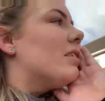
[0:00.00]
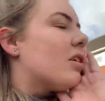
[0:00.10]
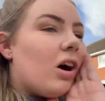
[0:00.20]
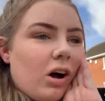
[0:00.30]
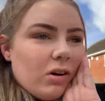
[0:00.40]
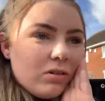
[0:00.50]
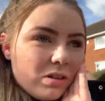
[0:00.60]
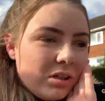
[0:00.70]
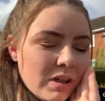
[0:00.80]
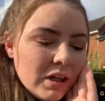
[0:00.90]
is
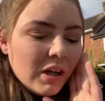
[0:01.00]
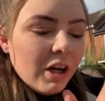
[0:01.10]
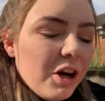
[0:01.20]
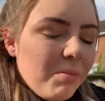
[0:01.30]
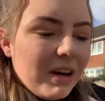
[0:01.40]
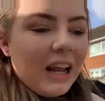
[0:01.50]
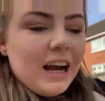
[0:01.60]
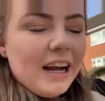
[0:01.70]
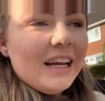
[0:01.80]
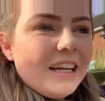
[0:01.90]
cold, but
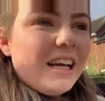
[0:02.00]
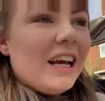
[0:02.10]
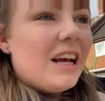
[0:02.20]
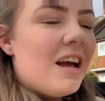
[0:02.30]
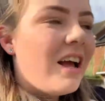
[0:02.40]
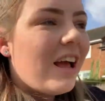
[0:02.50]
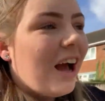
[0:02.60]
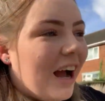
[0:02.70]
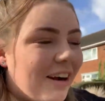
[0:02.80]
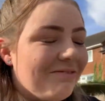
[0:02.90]
like,
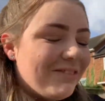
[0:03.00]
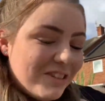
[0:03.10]
I'm